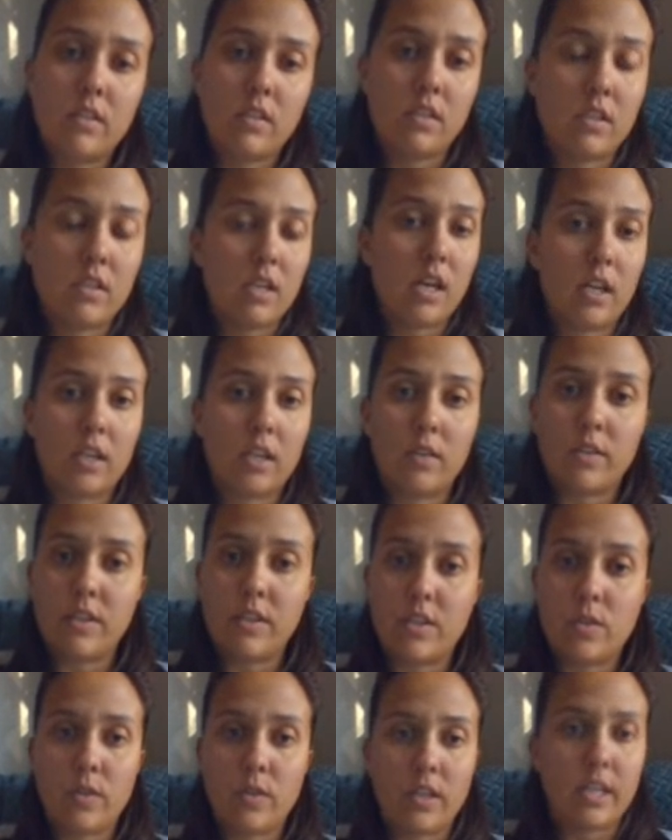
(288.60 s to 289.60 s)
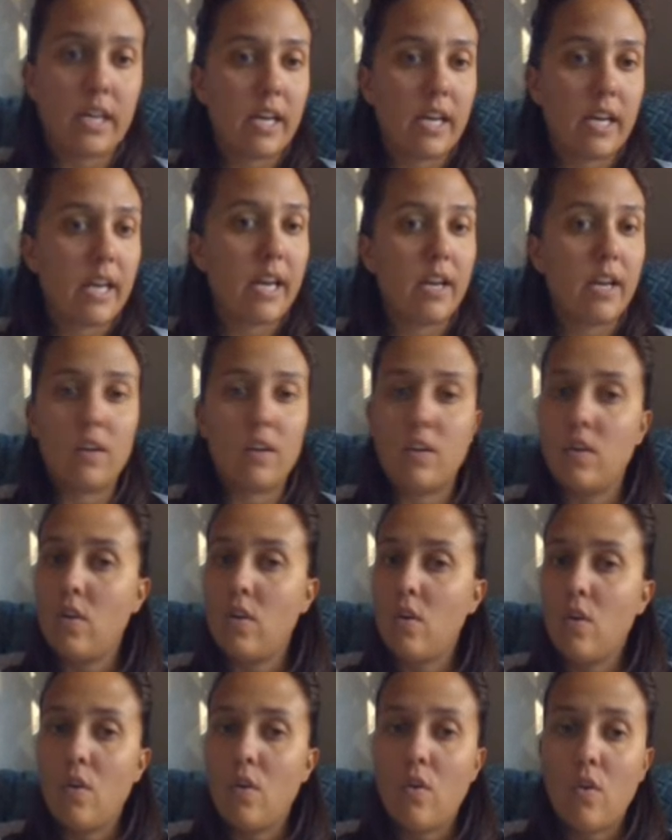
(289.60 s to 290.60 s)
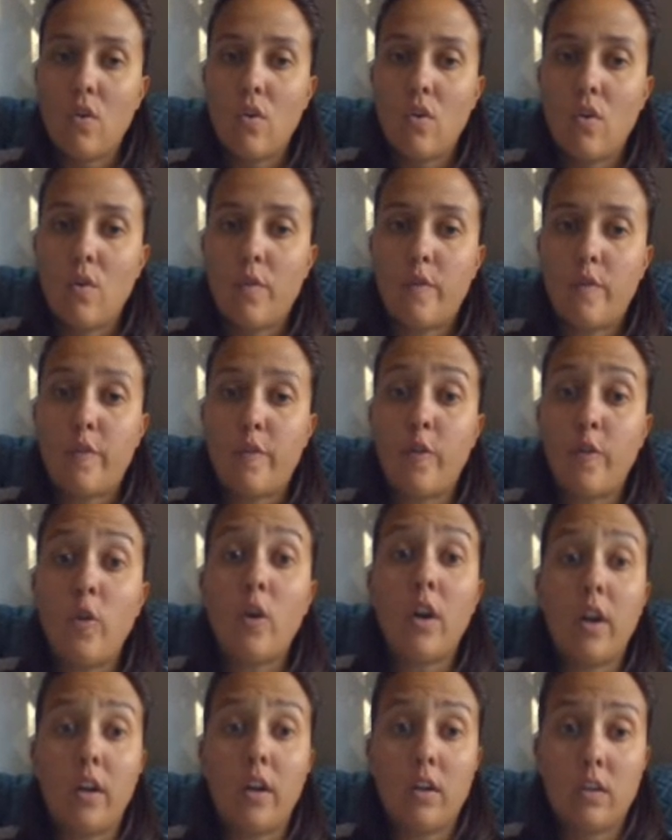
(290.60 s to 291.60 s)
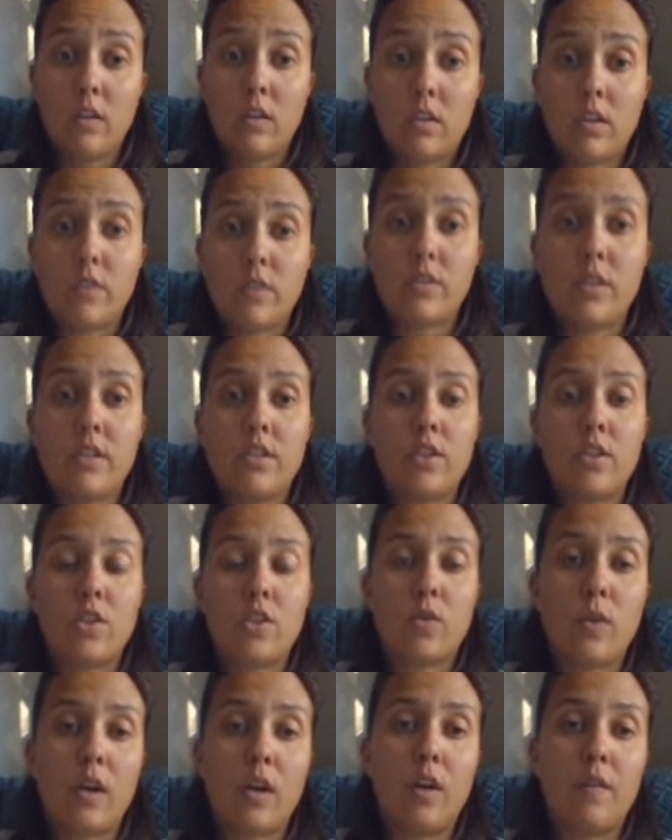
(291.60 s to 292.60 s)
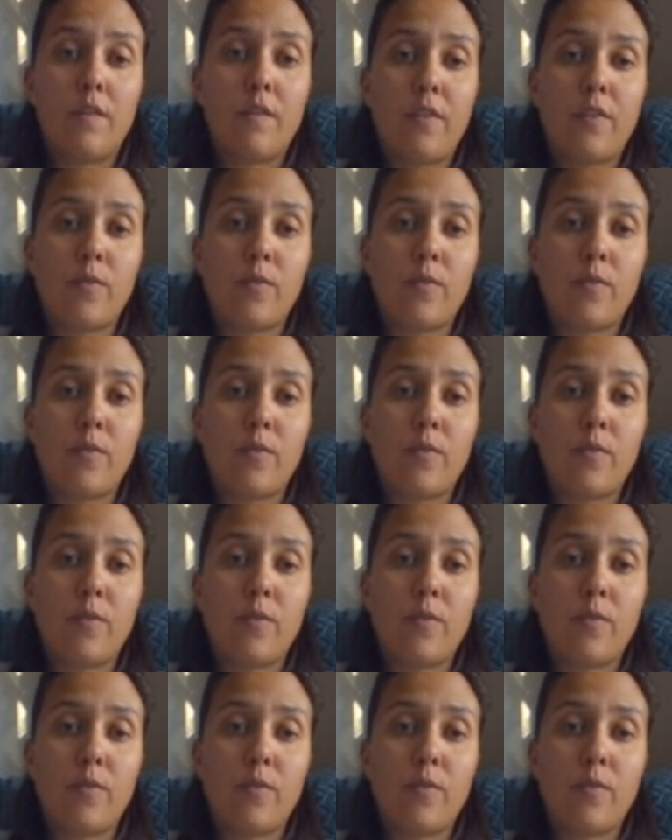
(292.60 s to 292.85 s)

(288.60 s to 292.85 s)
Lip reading: does not go into 28. 4 goes into 12